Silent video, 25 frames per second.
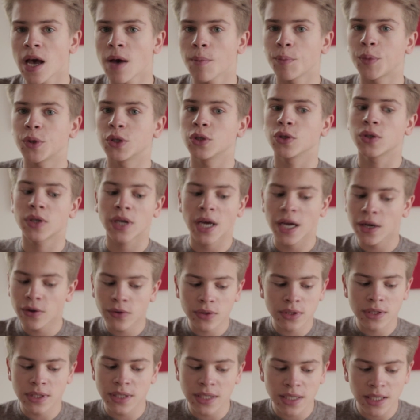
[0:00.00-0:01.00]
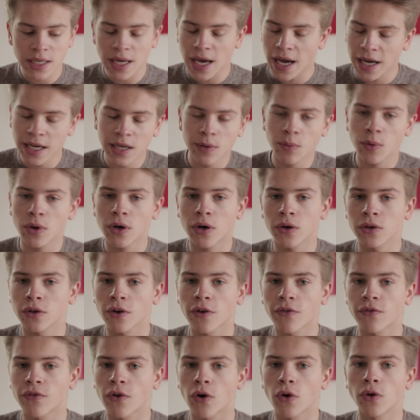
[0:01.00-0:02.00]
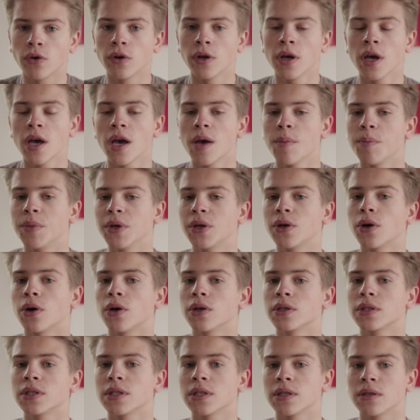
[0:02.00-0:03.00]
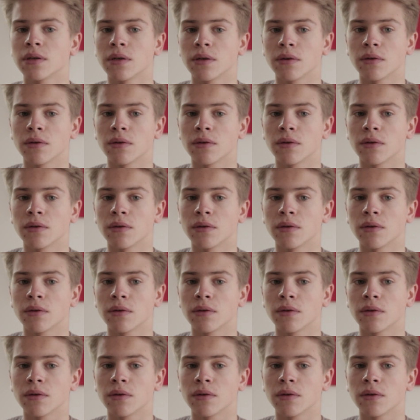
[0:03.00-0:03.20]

but you cannot see it anywhere on your phone because